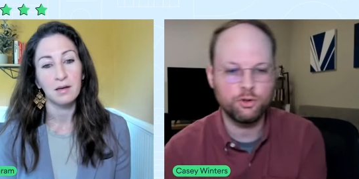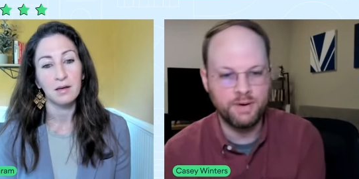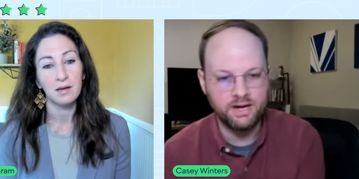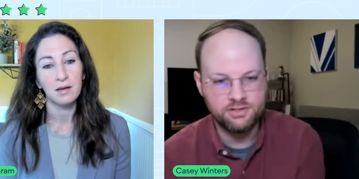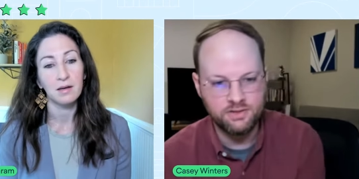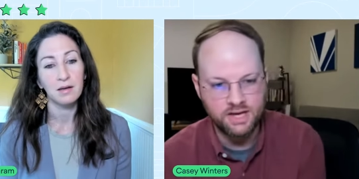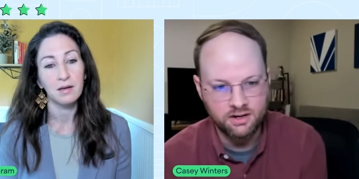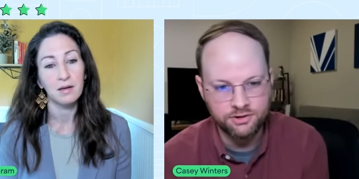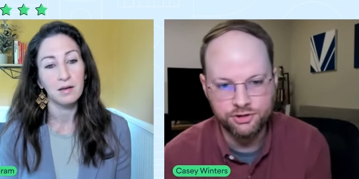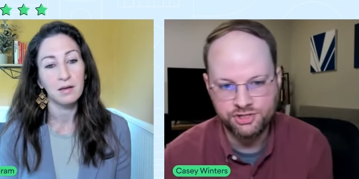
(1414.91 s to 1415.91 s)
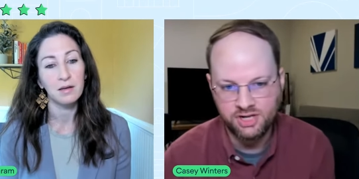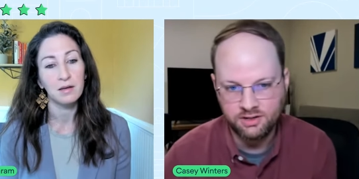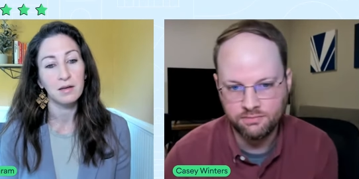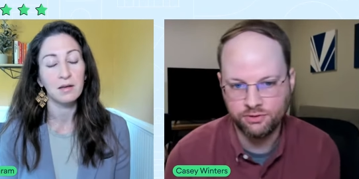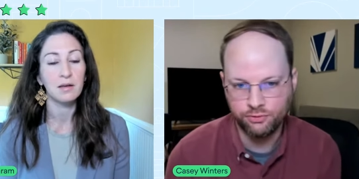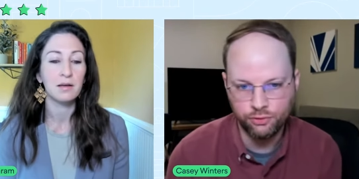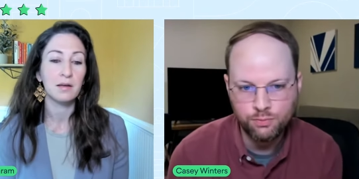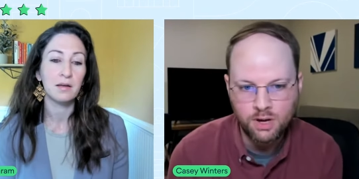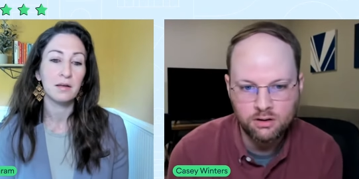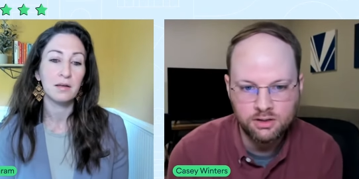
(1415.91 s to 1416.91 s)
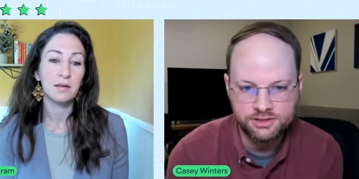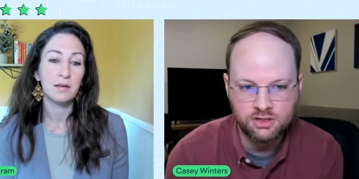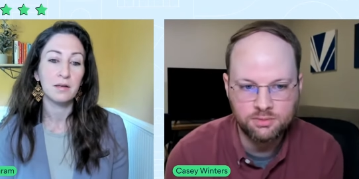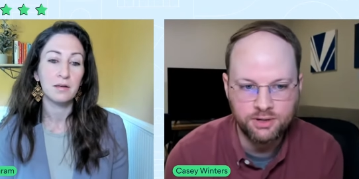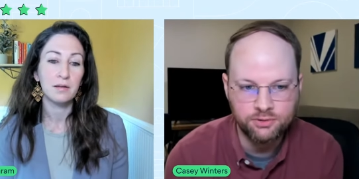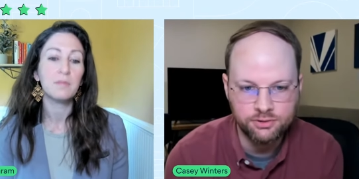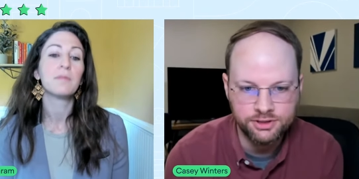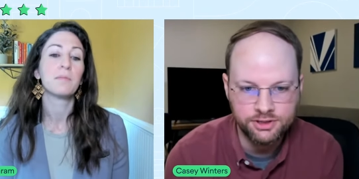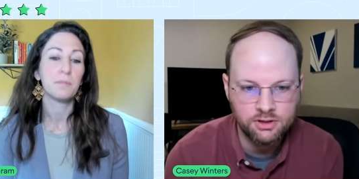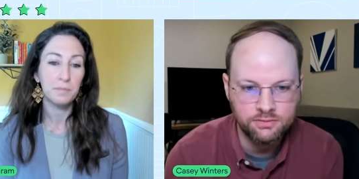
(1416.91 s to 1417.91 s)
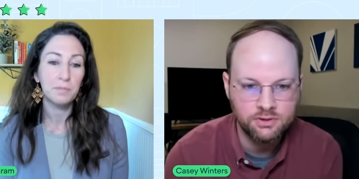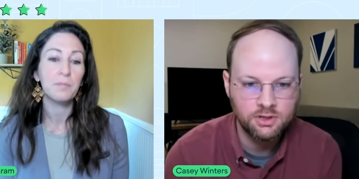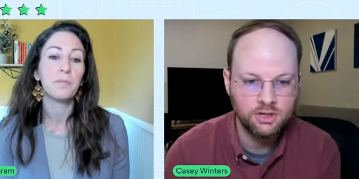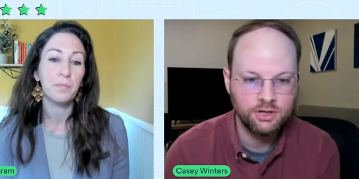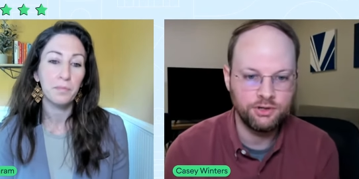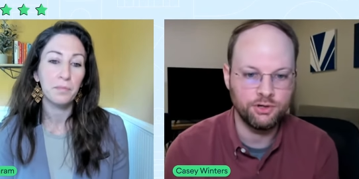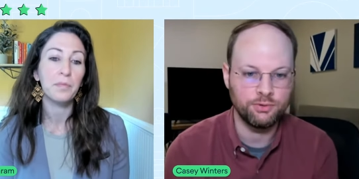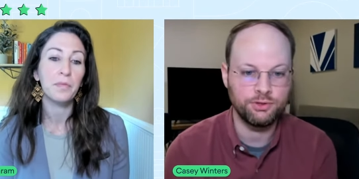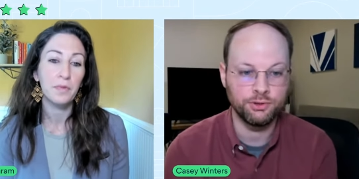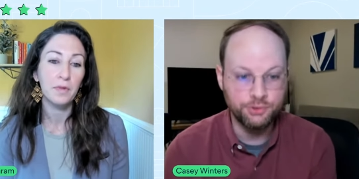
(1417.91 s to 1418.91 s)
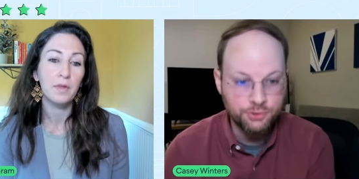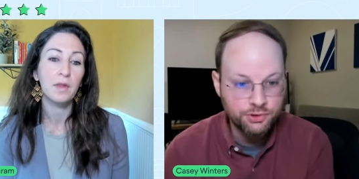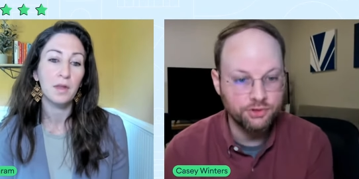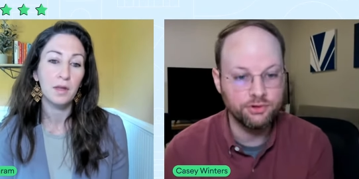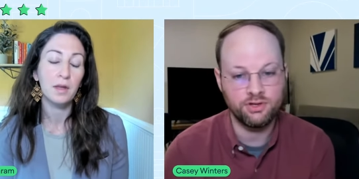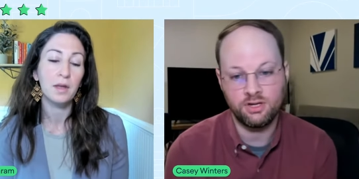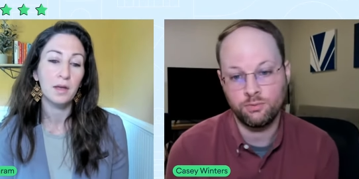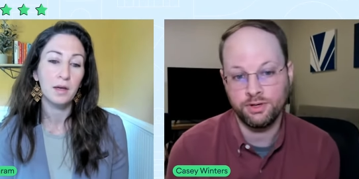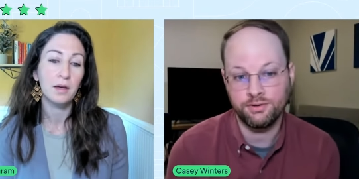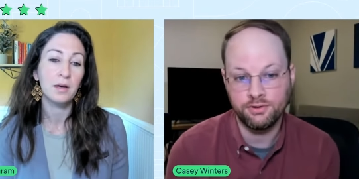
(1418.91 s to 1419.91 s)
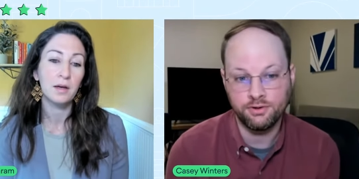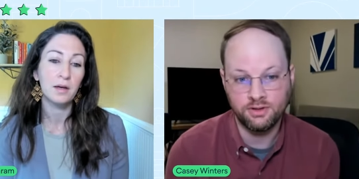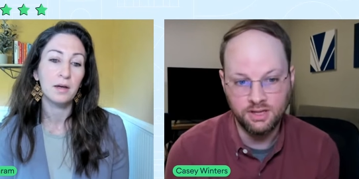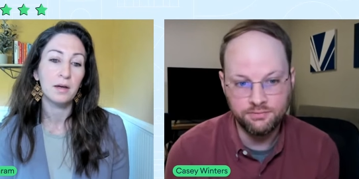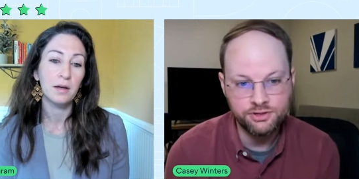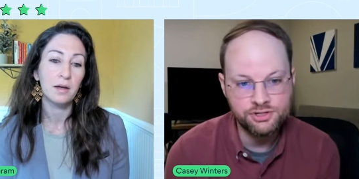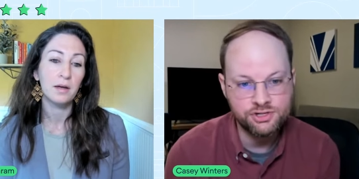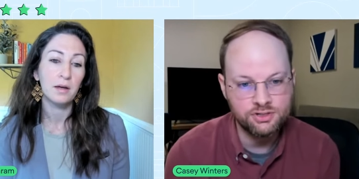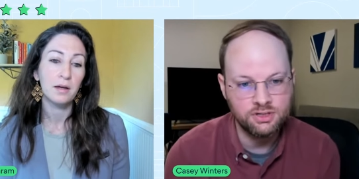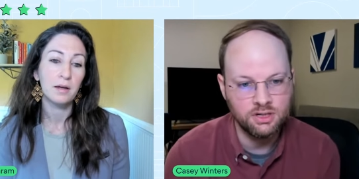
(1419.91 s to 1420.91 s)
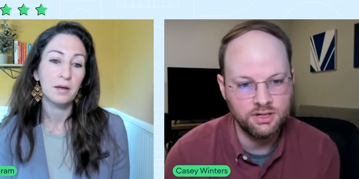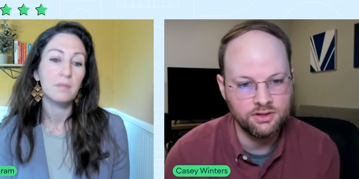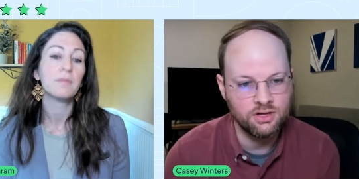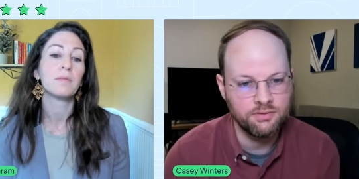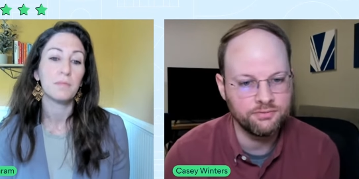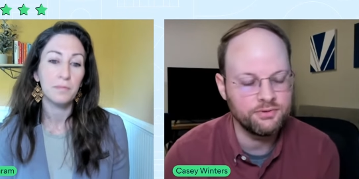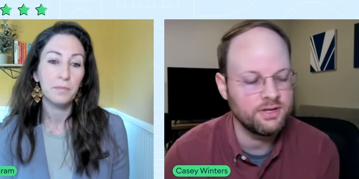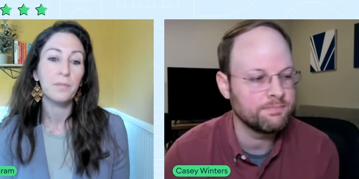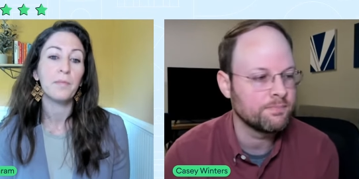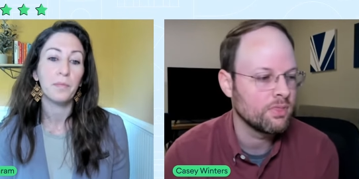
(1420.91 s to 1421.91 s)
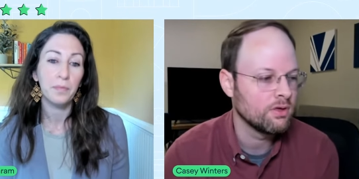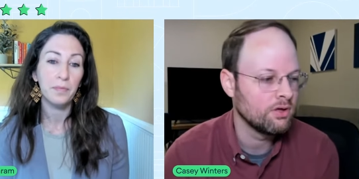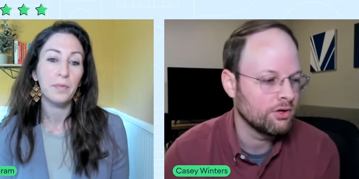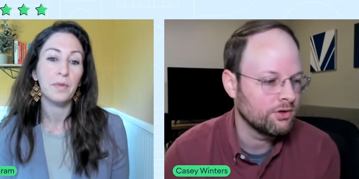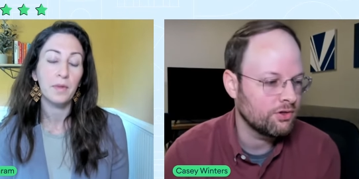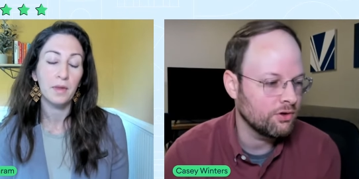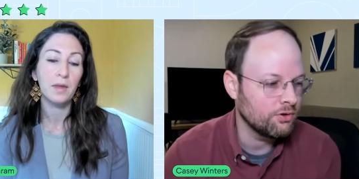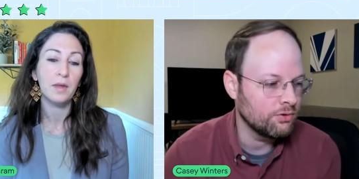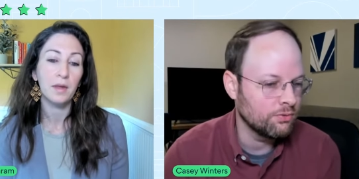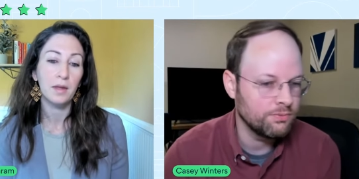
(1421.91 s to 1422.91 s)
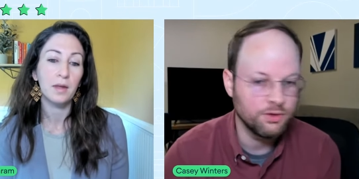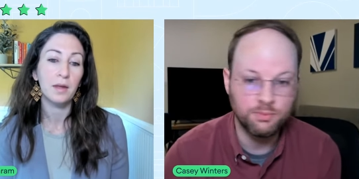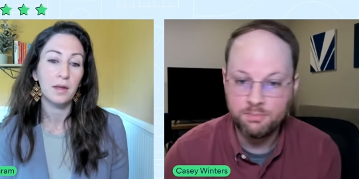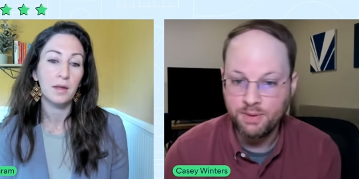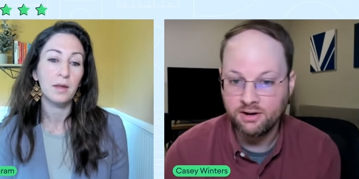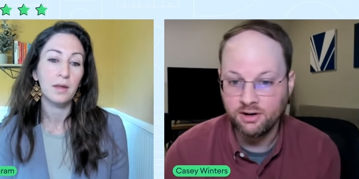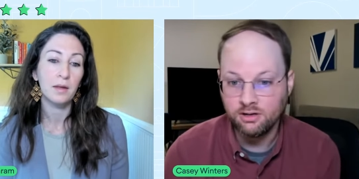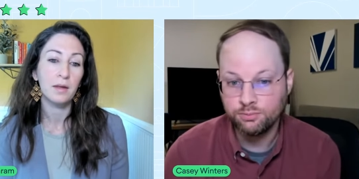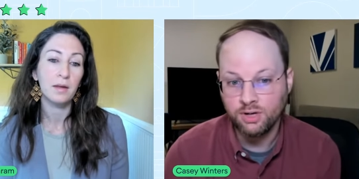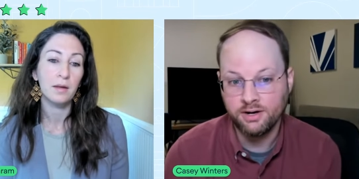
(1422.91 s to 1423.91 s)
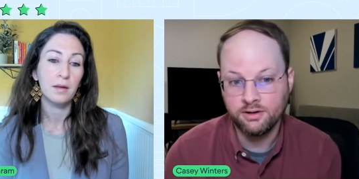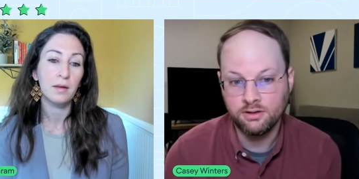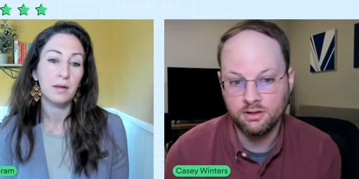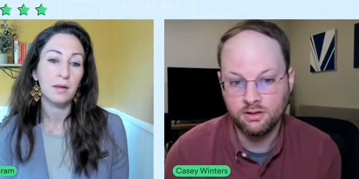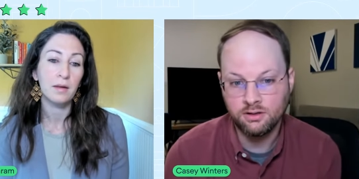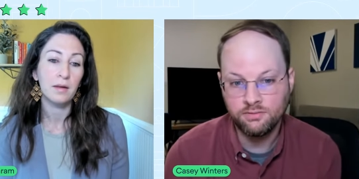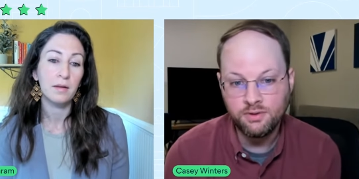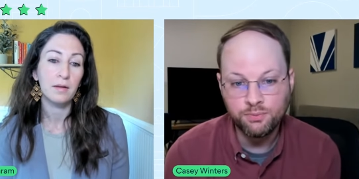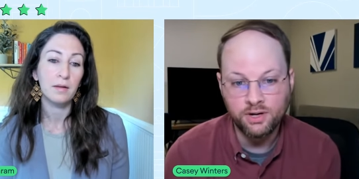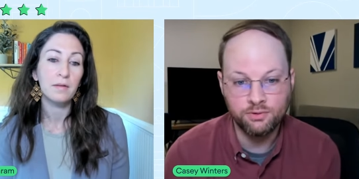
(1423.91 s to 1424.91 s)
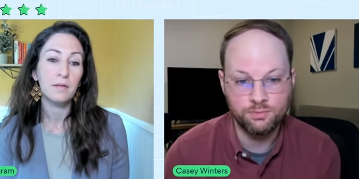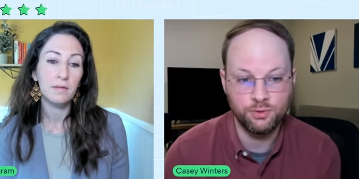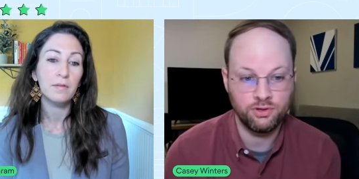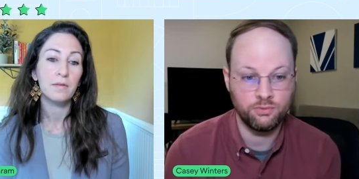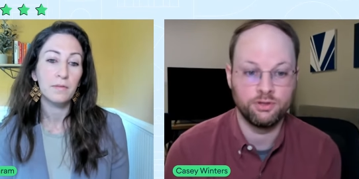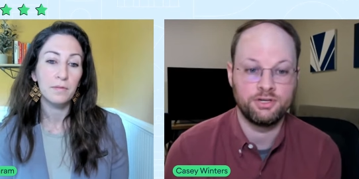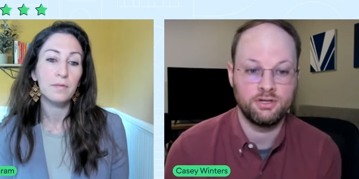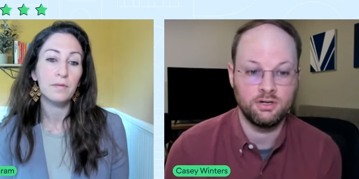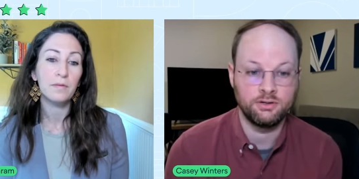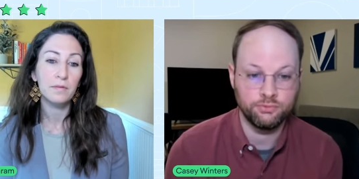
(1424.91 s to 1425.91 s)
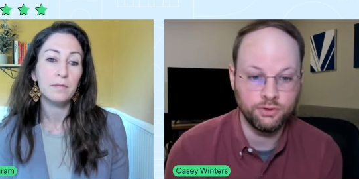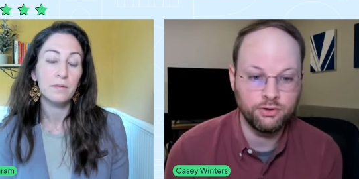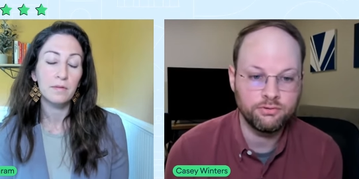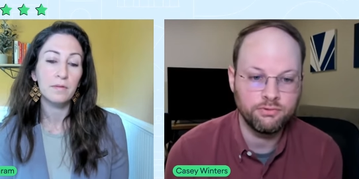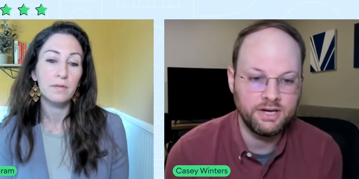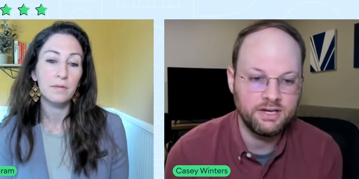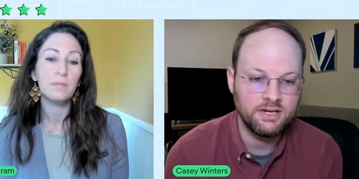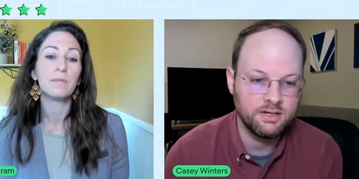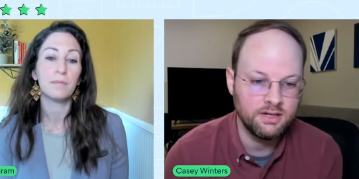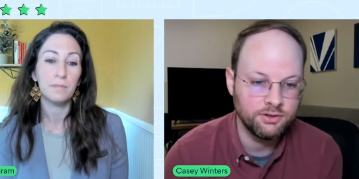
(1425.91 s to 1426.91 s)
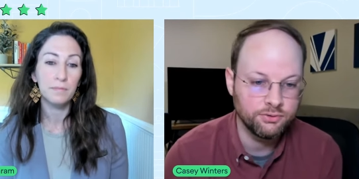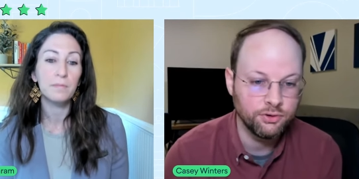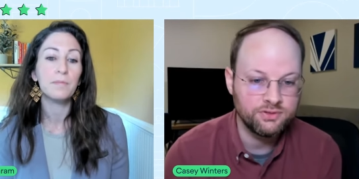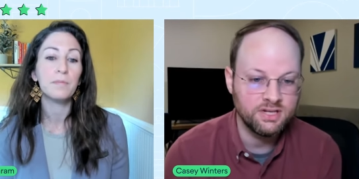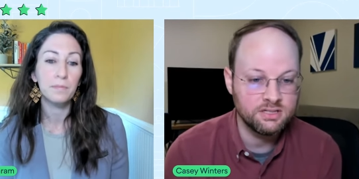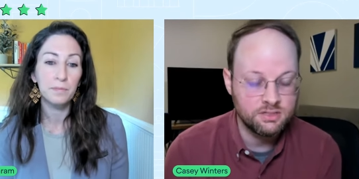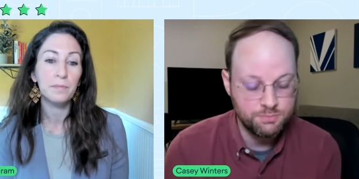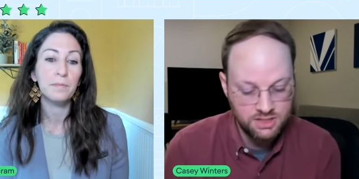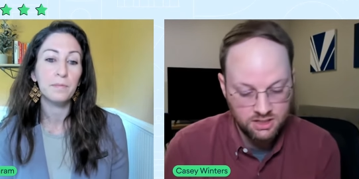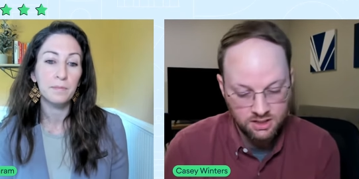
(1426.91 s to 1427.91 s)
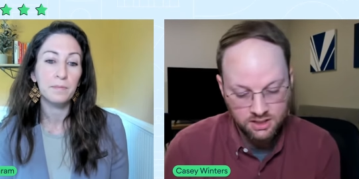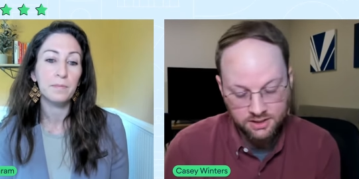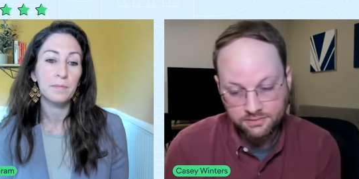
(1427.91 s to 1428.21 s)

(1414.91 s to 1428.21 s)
Speaker 1: goes back to that understanding of the growth model I talked about earlier of, your users and where there is leverage in solving for them. So, my background prior to Eventbrite was mostly working on growth, right? And growth tends to be